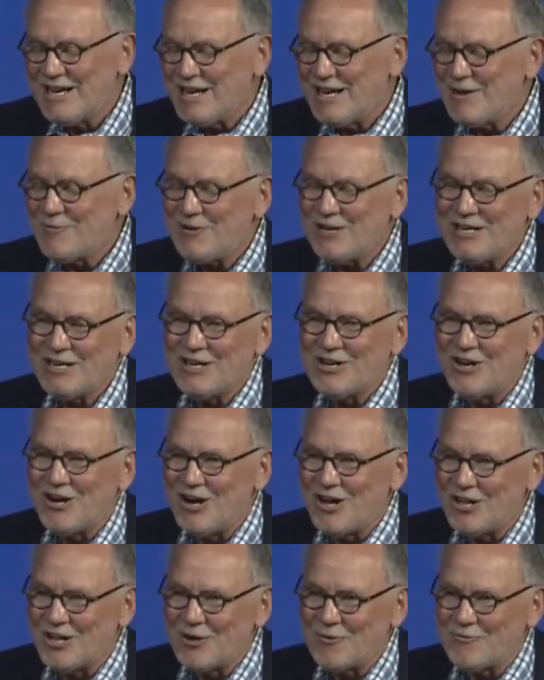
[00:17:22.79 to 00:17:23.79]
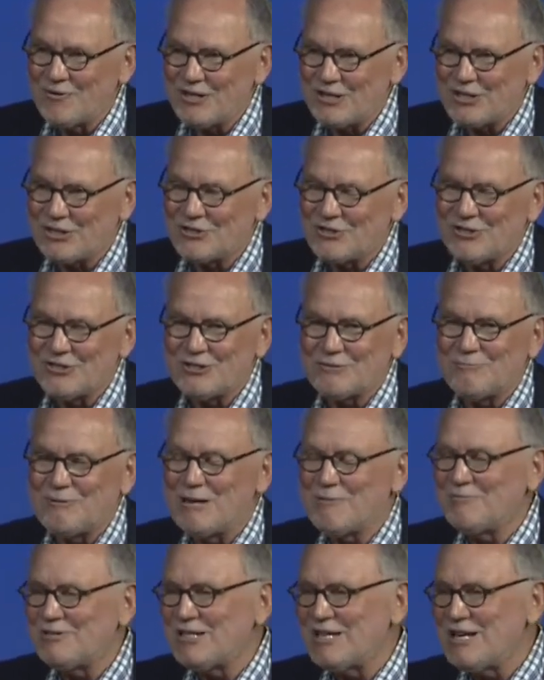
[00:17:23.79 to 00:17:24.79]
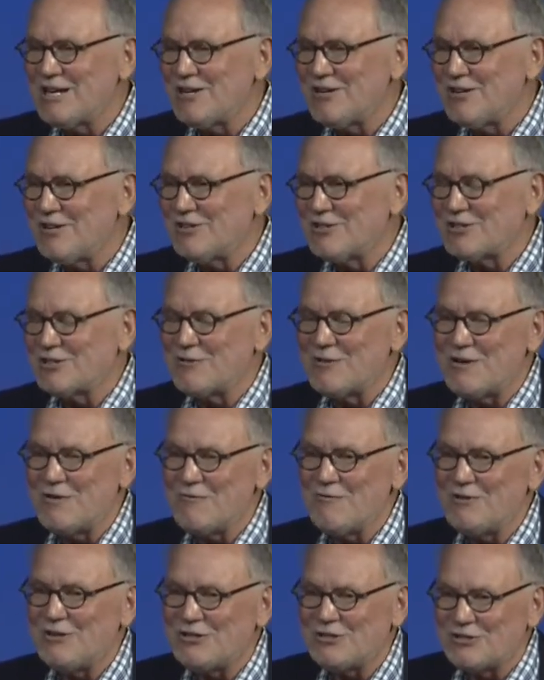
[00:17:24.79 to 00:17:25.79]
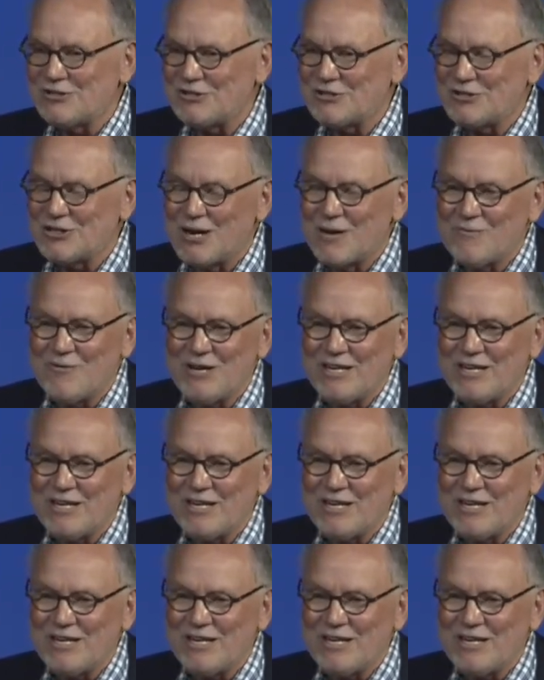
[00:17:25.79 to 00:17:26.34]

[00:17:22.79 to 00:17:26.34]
And we'd done all our research. Pepsi had all this great research on it.